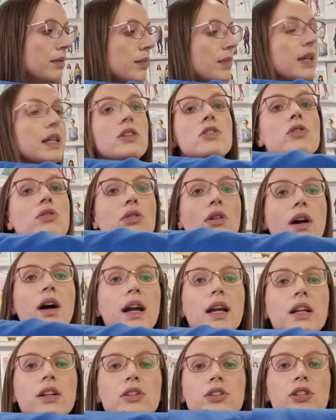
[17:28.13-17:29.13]
me try
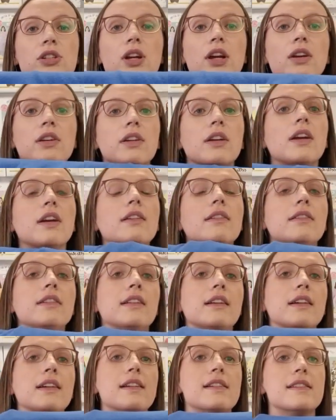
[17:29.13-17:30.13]
and show you.
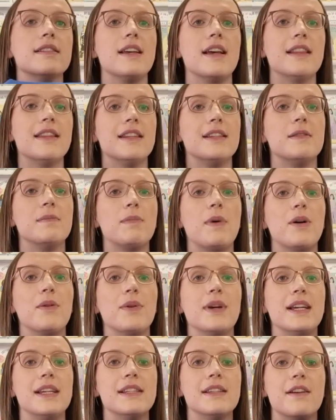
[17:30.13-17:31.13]
Like I said, this
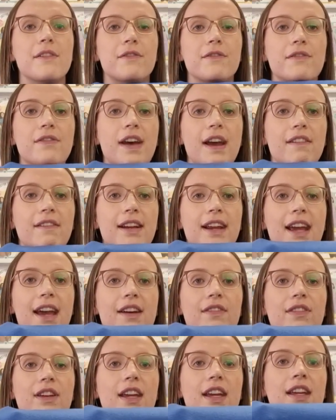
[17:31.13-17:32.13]
bolt is very
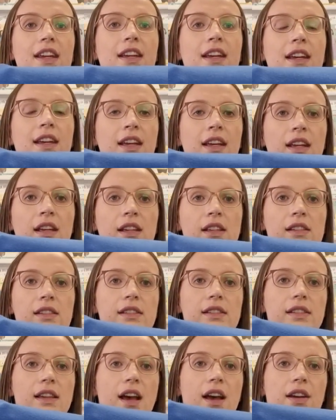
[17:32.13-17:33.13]
heavy.
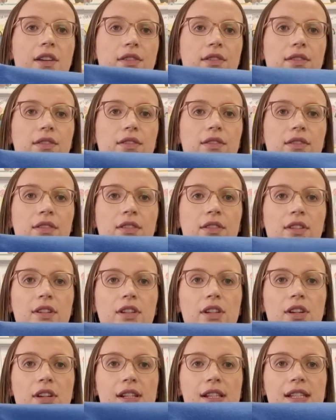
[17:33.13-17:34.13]
So
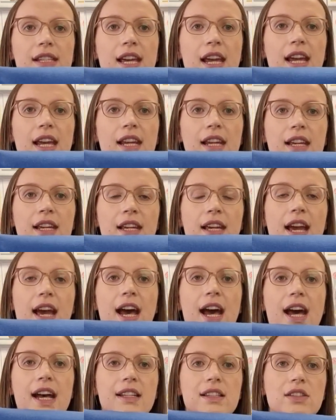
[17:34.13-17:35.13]
you can see it
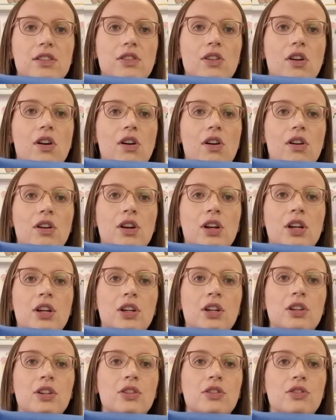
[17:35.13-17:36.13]
has got
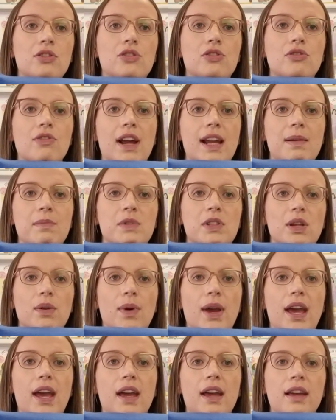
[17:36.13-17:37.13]
drape to
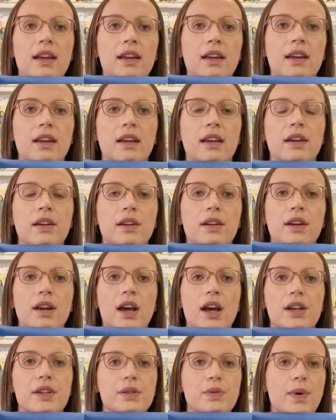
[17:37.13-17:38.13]
it
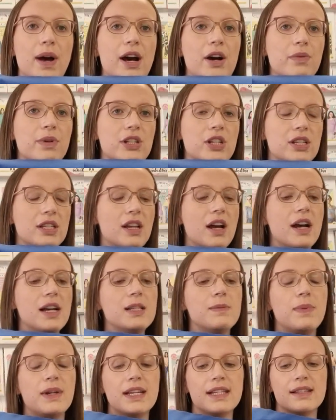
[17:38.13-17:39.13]
as well, which is
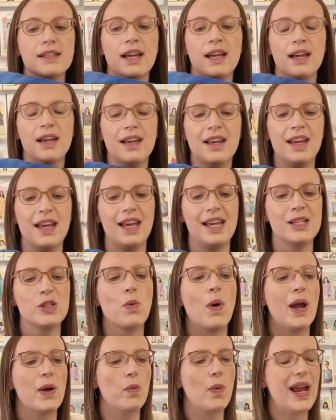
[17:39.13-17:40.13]
nice, but it's
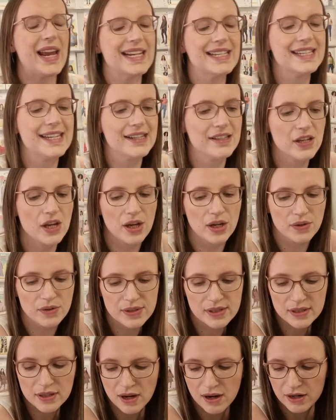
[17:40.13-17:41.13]
quite weighty too.
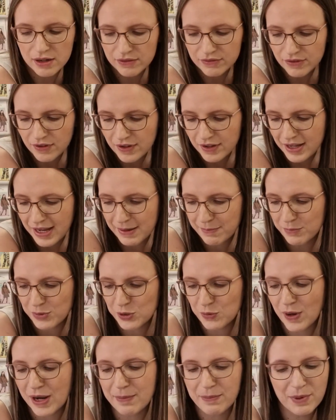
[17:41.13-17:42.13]
It's kind of in
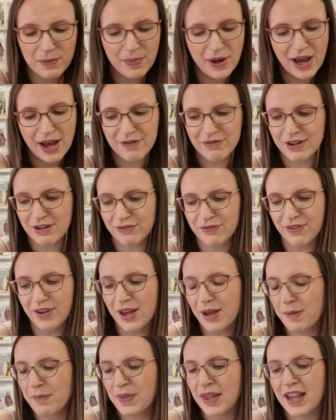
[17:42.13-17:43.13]
between, but perfect
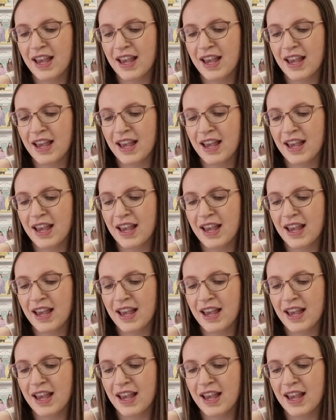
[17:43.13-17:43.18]
for